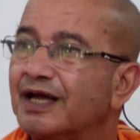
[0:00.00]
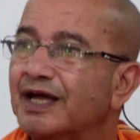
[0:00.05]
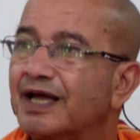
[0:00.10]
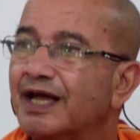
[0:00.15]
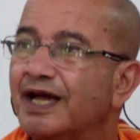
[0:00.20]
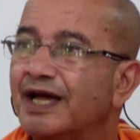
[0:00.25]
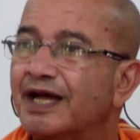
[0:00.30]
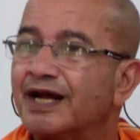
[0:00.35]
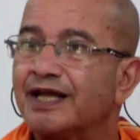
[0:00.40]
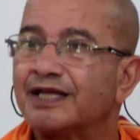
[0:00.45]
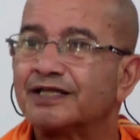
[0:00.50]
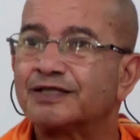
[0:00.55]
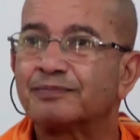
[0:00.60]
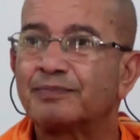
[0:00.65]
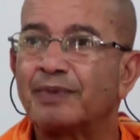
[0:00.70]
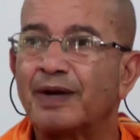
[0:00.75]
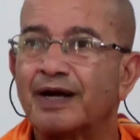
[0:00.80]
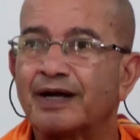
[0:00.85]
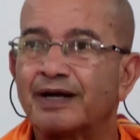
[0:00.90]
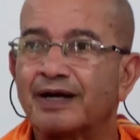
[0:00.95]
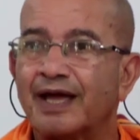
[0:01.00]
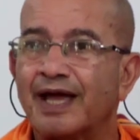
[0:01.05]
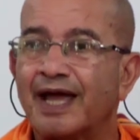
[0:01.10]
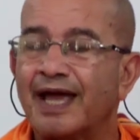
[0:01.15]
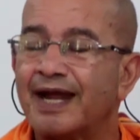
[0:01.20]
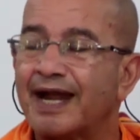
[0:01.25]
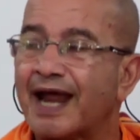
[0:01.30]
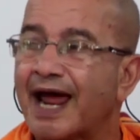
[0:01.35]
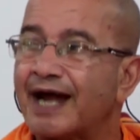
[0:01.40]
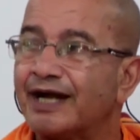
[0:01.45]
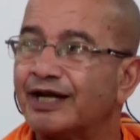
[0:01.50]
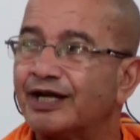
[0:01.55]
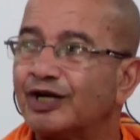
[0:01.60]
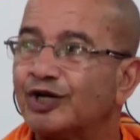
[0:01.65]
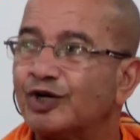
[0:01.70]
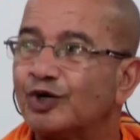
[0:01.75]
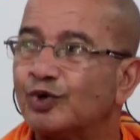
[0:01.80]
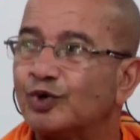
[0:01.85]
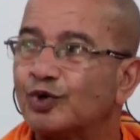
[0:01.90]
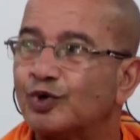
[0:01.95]
a respect, an
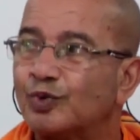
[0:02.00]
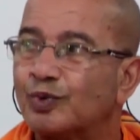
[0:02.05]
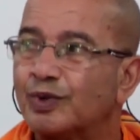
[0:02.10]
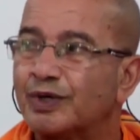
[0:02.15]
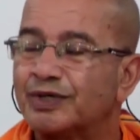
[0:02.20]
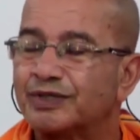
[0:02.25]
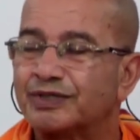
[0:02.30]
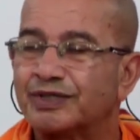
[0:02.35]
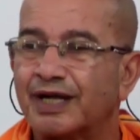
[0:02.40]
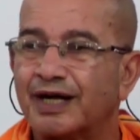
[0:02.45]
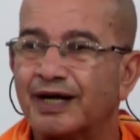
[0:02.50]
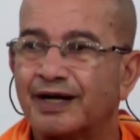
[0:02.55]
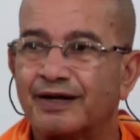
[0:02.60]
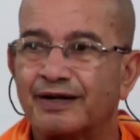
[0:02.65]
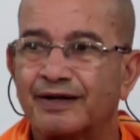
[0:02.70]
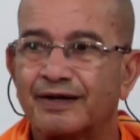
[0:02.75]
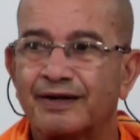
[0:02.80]
attitude towards that.